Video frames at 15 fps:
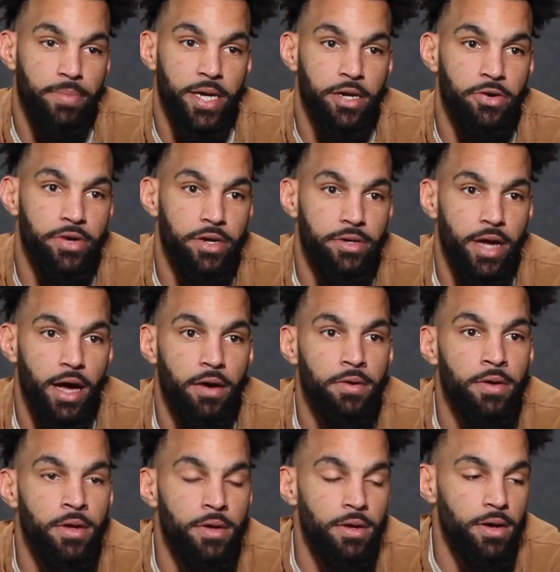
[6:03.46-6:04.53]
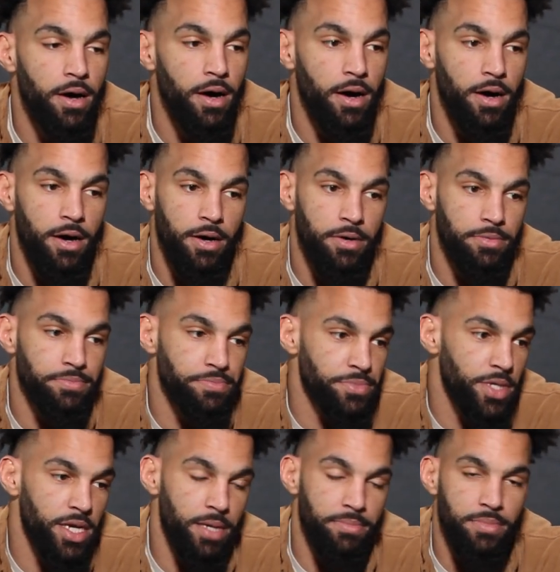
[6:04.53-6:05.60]
my career now um,
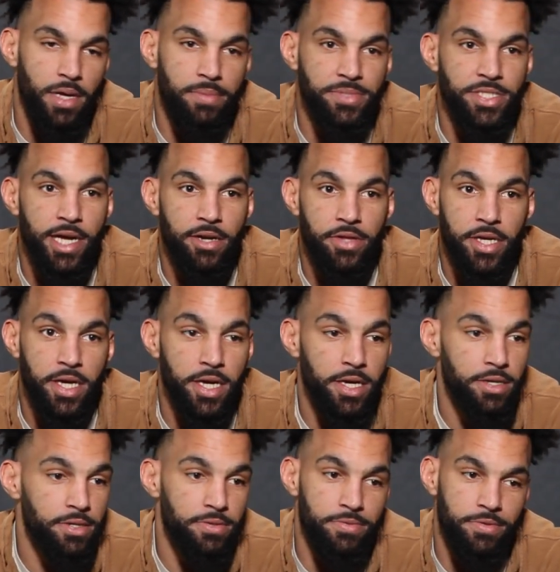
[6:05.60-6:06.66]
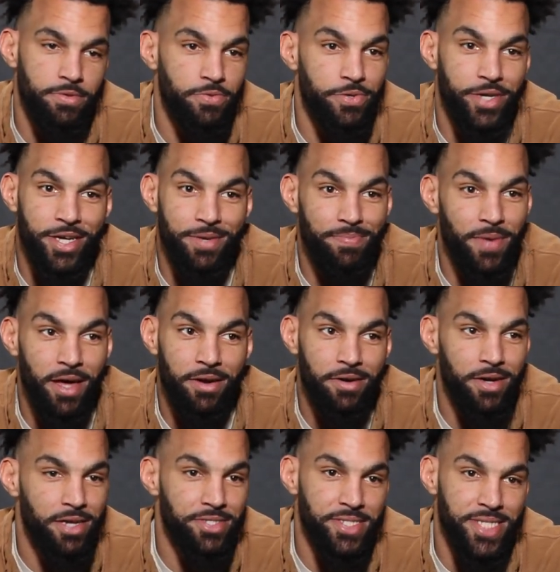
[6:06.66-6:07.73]
and I'm, I'm settling in, and we're getting
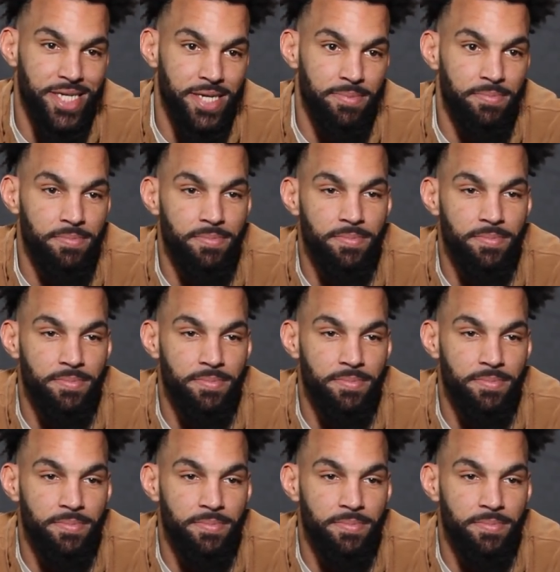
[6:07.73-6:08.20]
better as a team.